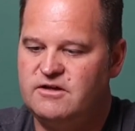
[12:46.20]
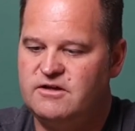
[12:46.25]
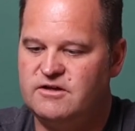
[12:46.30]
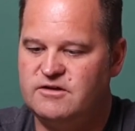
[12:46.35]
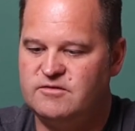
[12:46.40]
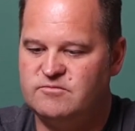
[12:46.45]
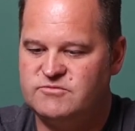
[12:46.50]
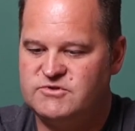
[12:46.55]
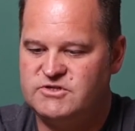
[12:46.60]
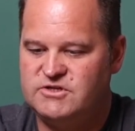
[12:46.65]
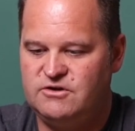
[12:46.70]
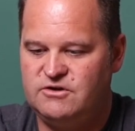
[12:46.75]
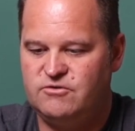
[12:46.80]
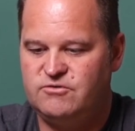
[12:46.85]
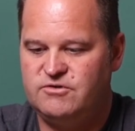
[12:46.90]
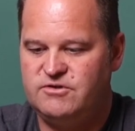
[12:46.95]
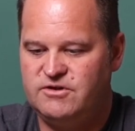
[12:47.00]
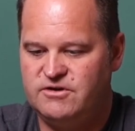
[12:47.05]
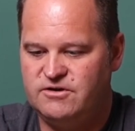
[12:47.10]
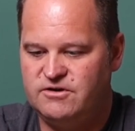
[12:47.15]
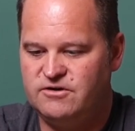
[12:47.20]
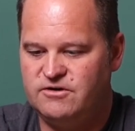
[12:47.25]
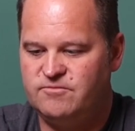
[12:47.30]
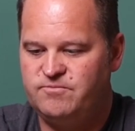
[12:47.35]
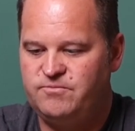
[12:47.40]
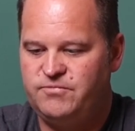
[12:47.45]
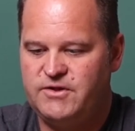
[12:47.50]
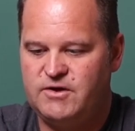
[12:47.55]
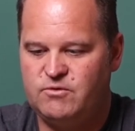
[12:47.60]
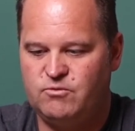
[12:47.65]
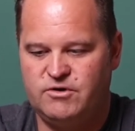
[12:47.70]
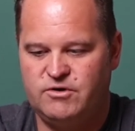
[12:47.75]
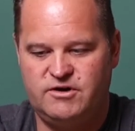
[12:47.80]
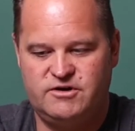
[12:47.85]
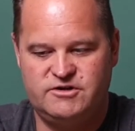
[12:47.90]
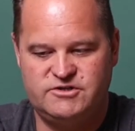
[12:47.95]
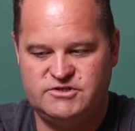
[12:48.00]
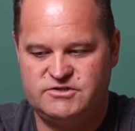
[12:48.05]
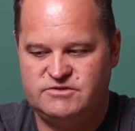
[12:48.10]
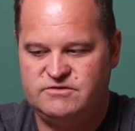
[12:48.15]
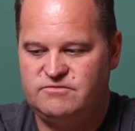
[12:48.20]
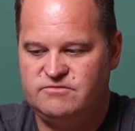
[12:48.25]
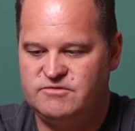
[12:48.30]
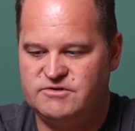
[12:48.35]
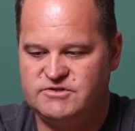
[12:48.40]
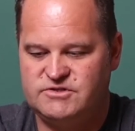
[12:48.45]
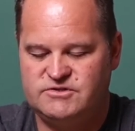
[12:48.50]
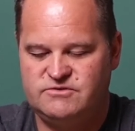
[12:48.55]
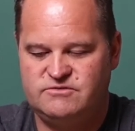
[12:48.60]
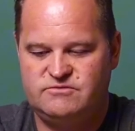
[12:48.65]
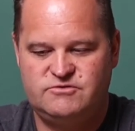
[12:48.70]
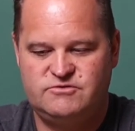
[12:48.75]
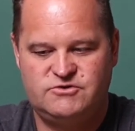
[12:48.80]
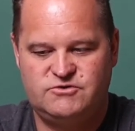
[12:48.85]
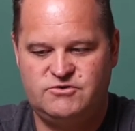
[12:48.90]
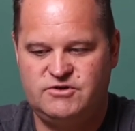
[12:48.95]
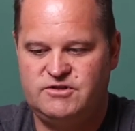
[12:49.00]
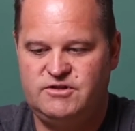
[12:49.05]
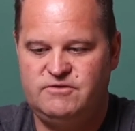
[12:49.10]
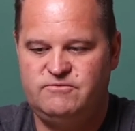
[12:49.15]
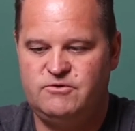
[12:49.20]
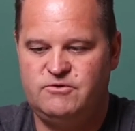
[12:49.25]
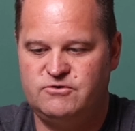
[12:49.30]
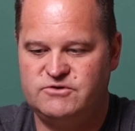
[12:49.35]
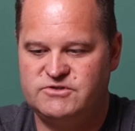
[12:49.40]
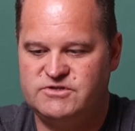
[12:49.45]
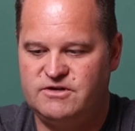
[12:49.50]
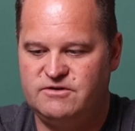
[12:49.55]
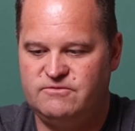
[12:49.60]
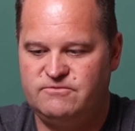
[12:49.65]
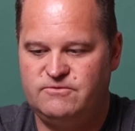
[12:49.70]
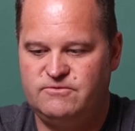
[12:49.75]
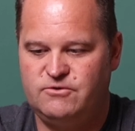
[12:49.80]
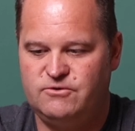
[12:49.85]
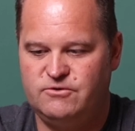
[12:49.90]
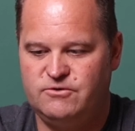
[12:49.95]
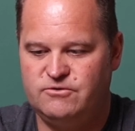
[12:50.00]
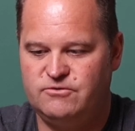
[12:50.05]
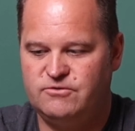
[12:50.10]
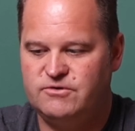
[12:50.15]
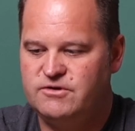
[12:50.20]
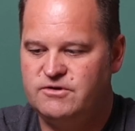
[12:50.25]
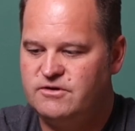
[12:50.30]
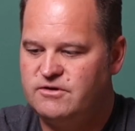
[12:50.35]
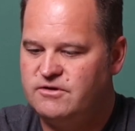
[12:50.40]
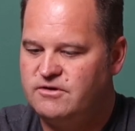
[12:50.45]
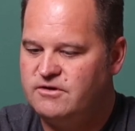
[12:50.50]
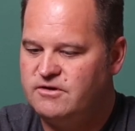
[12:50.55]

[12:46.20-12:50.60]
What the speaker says: So you go in there and we're going to this is strictly focused on photo.